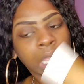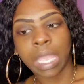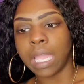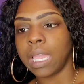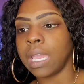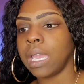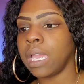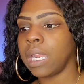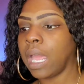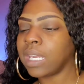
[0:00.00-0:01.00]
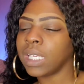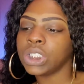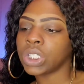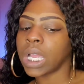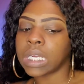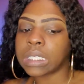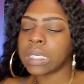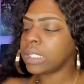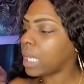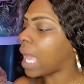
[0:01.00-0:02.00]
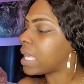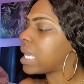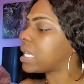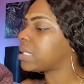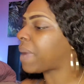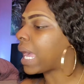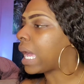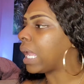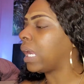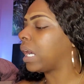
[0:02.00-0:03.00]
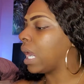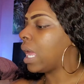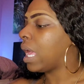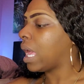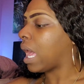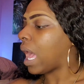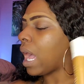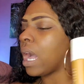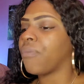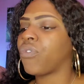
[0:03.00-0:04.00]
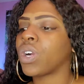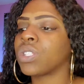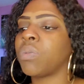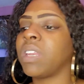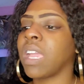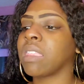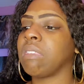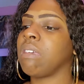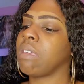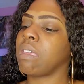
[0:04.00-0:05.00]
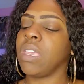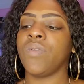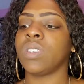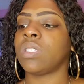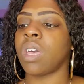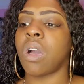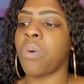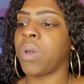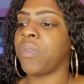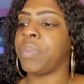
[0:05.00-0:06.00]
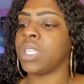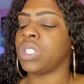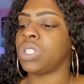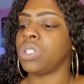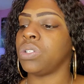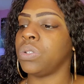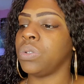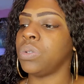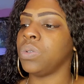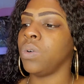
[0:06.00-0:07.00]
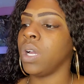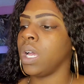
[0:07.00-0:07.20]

And I did try it on. It is my color. 420, I think, even so, would have been too